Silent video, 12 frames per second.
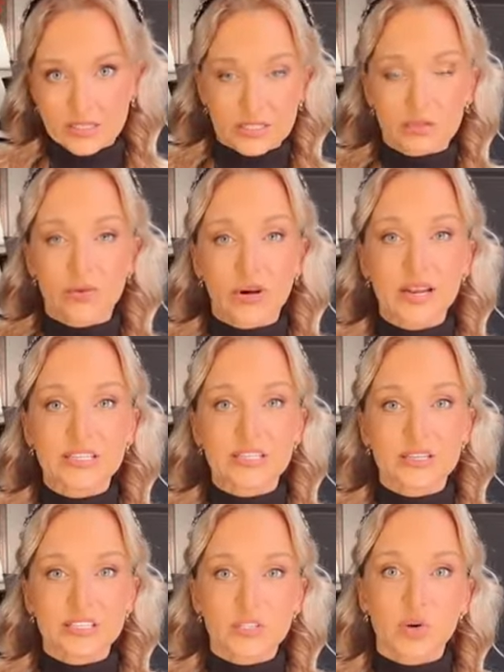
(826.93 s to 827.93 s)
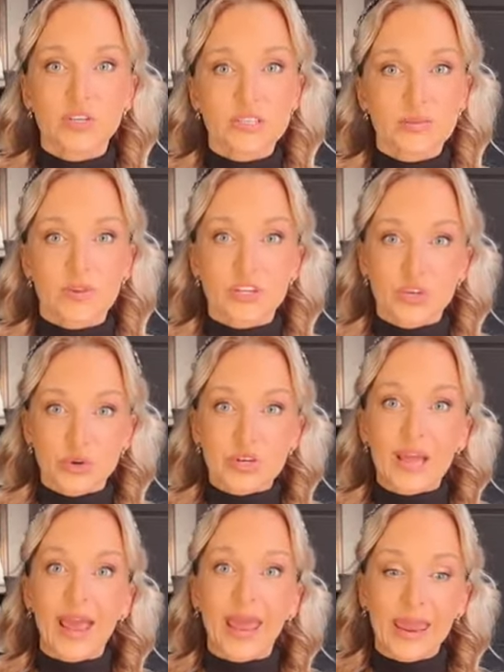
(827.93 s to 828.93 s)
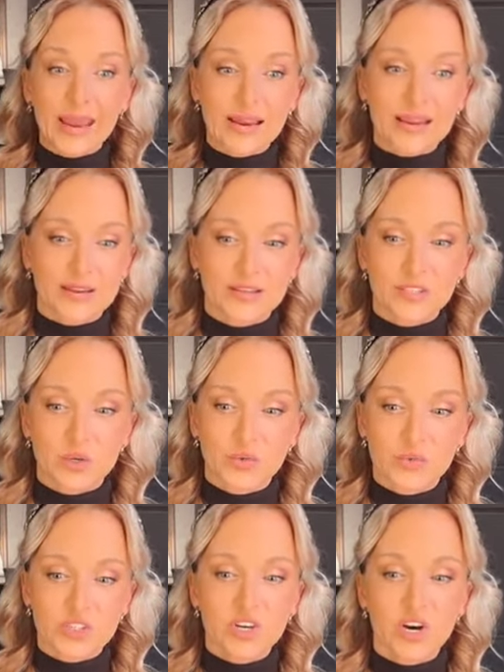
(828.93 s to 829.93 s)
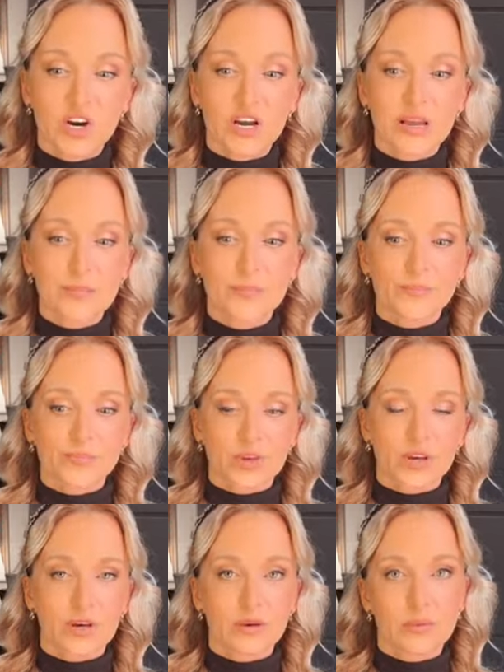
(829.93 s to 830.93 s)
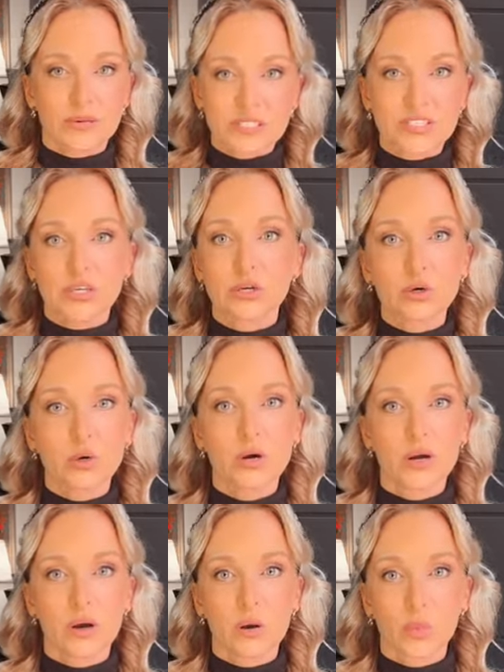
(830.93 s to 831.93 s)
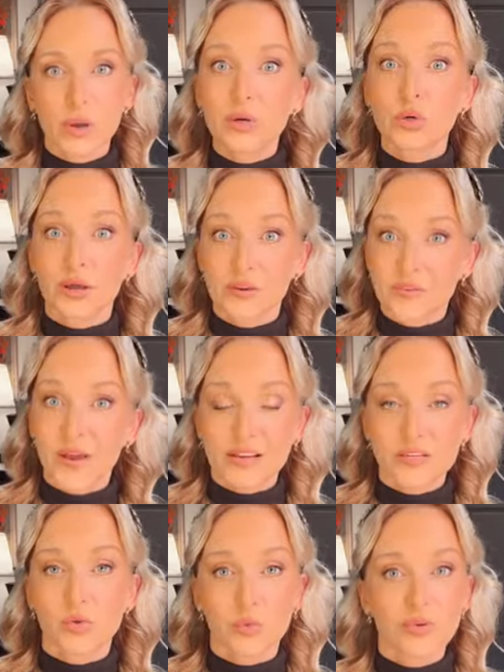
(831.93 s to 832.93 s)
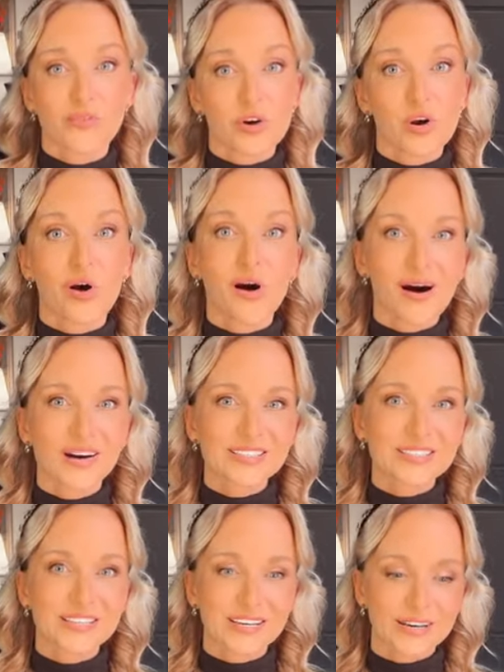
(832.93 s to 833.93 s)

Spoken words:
still releasing this toxin, then you inhaling it over time still will affect and will be very hard